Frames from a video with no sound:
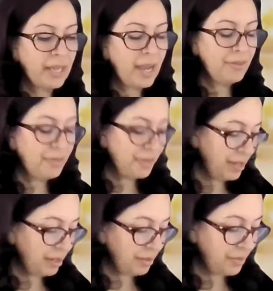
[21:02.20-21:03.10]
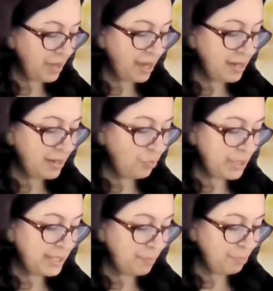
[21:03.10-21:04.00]
I think that
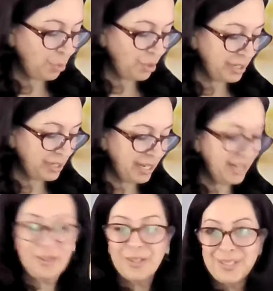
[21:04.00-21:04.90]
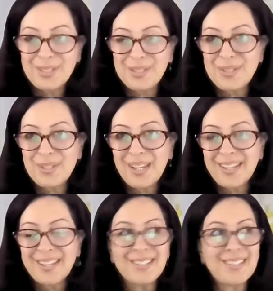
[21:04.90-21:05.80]
what's important here
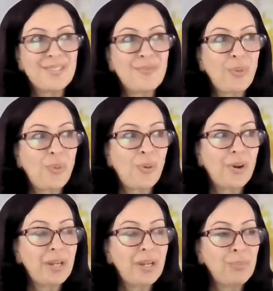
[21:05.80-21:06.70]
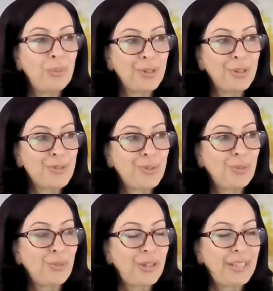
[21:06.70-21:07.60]
is for employers
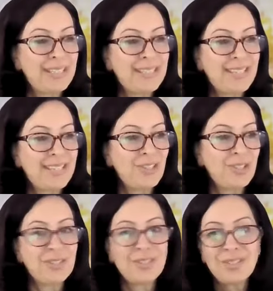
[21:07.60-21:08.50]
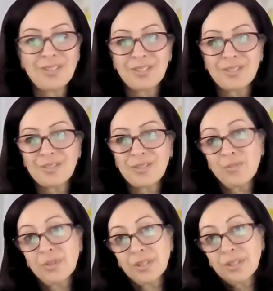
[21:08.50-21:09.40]
or organizations to
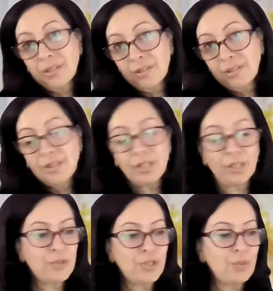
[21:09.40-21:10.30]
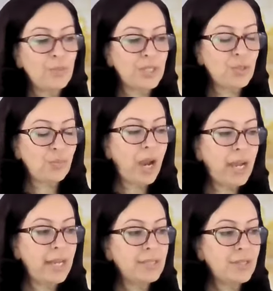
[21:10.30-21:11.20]
really, do what's
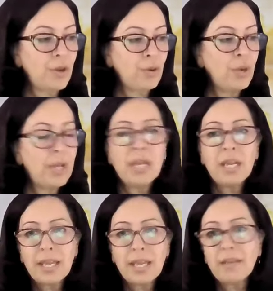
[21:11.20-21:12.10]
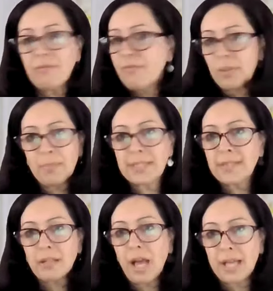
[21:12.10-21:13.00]
right. So if the
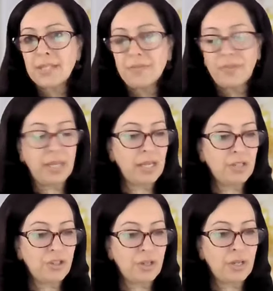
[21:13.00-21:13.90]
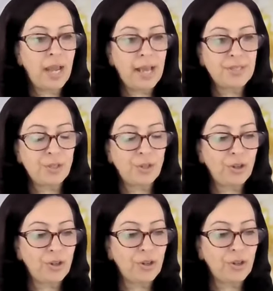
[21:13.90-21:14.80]
misclassification has
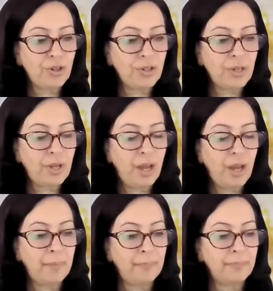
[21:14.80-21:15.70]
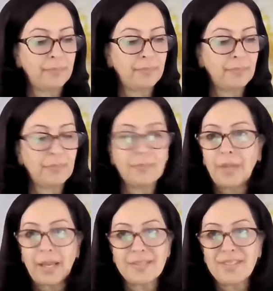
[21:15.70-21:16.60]
occurred,
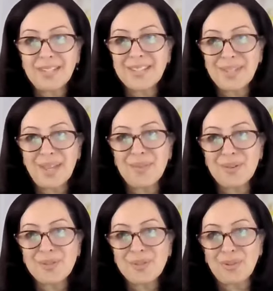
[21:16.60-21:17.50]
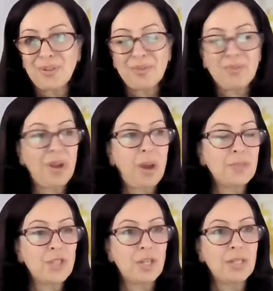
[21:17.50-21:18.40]
as Ted said, there's sort of three
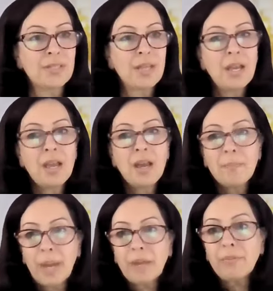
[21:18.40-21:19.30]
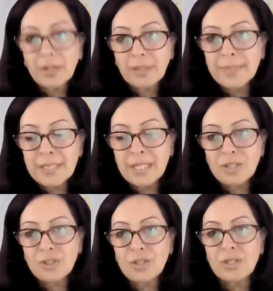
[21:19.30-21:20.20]
options. My
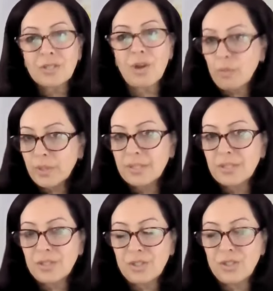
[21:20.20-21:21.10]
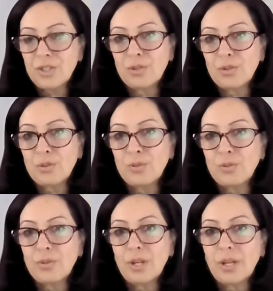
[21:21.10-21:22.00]
recommendation is always to,
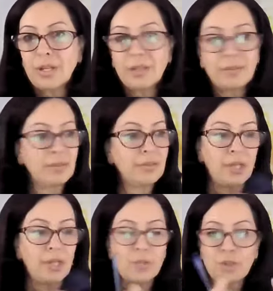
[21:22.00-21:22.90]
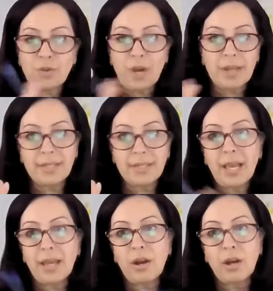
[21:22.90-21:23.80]
address it
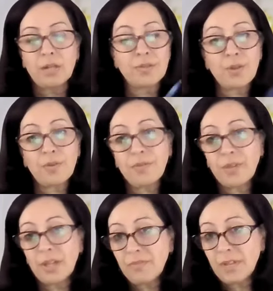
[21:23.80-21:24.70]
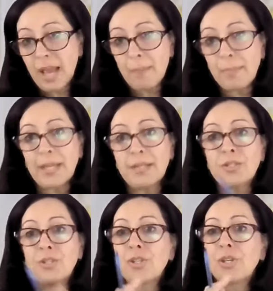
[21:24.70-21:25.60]
head on. So if it
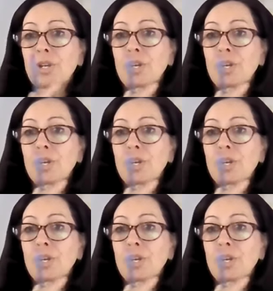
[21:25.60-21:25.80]
happened,